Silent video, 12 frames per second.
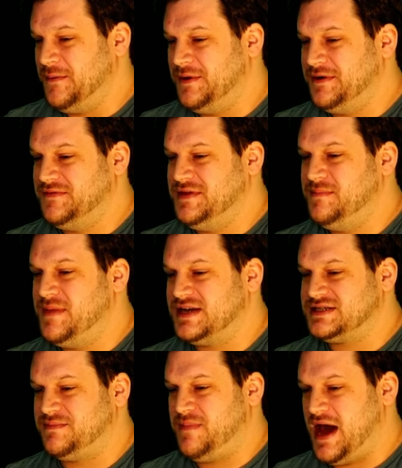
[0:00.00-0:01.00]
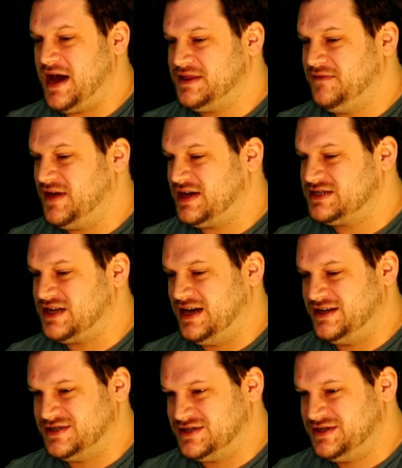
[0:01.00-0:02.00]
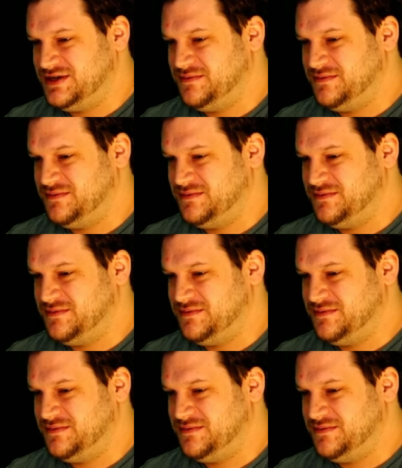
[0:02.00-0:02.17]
one of the best Path of Exile